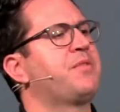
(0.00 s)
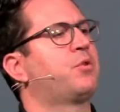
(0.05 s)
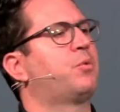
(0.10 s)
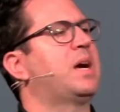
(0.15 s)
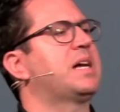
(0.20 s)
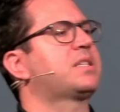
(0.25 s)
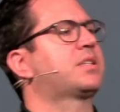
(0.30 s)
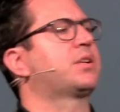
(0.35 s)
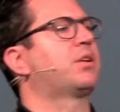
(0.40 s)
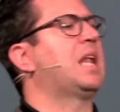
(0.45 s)
the
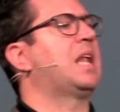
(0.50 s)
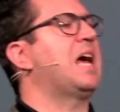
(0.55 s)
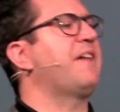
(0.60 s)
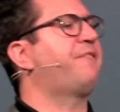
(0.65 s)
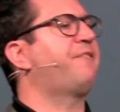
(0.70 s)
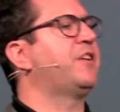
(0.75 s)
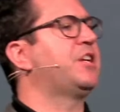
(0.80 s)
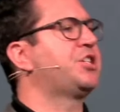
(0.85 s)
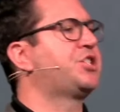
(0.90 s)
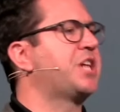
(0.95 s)
rest of their life
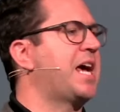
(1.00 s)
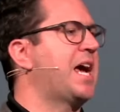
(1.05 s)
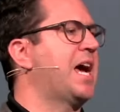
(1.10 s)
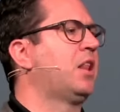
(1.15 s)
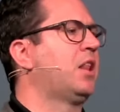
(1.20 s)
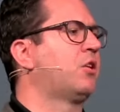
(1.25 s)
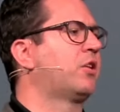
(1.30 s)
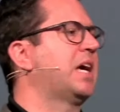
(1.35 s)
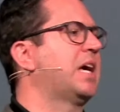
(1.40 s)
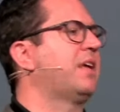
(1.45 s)
in
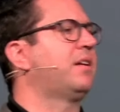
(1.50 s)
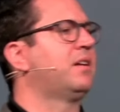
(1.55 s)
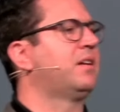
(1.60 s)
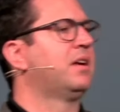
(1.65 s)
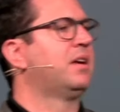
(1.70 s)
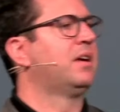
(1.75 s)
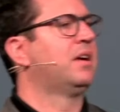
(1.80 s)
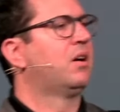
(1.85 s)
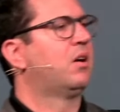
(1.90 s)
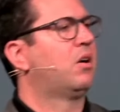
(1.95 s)
jail
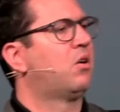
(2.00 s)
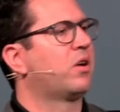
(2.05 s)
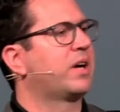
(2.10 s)
or